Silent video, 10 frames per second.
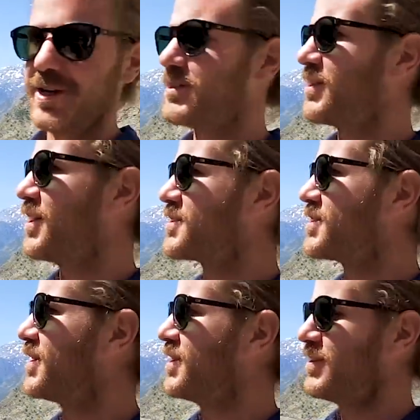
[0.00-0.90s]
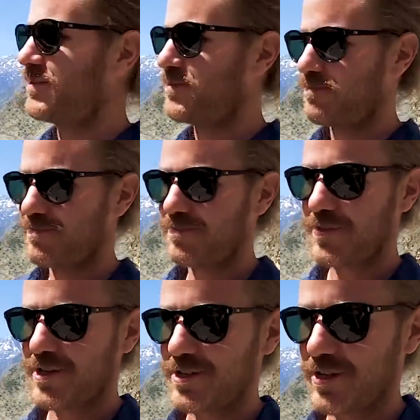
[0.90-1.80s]
get to the other side,
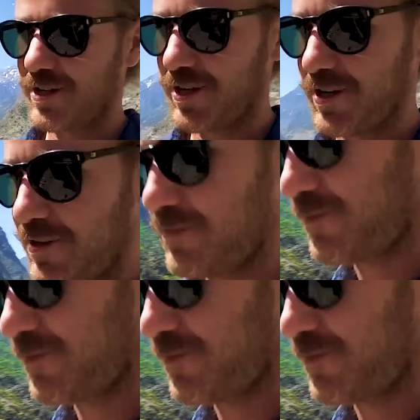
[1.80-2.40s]
they sit in here.